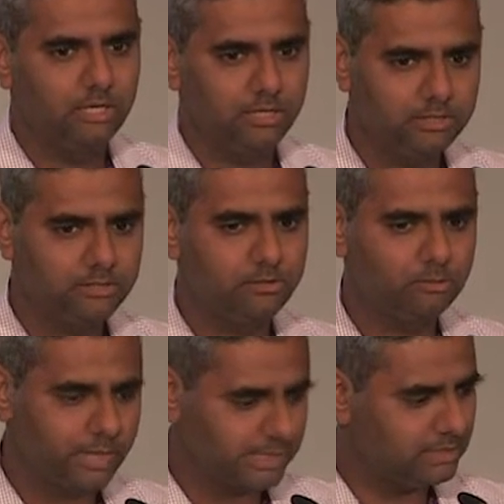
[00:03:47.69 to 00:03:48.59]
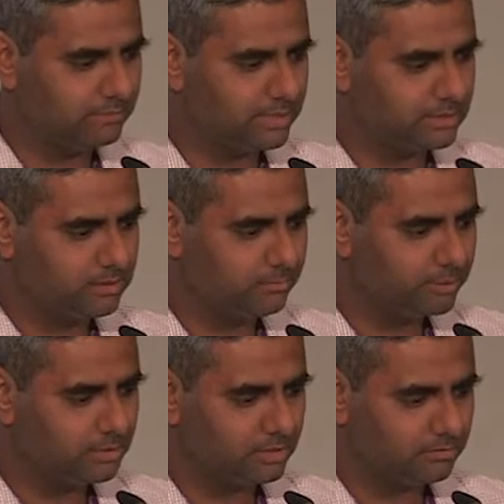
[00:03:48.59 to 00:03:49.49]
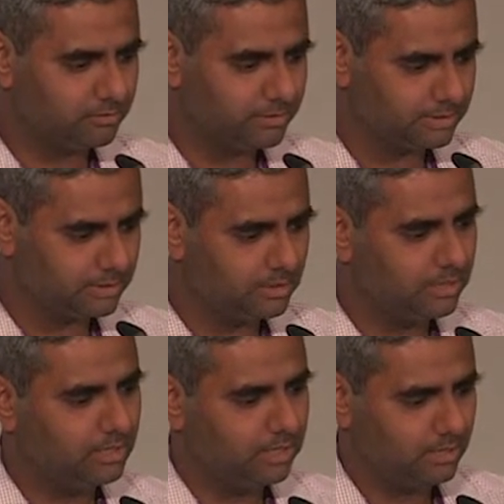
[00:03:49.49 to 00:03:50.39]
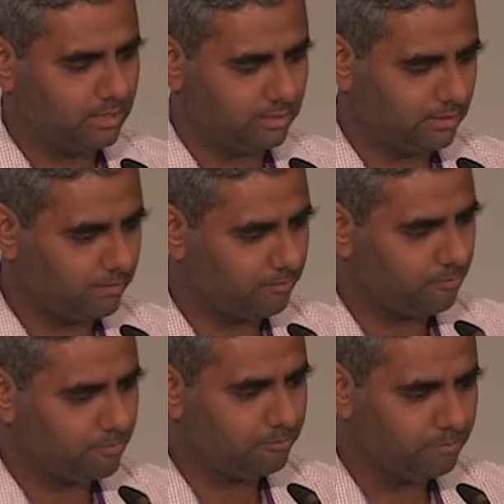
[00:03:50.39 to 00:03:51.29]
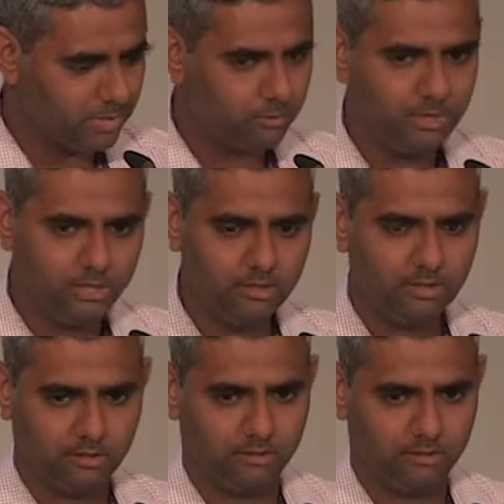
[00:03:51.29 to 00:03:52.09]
is to maximize the mutual information between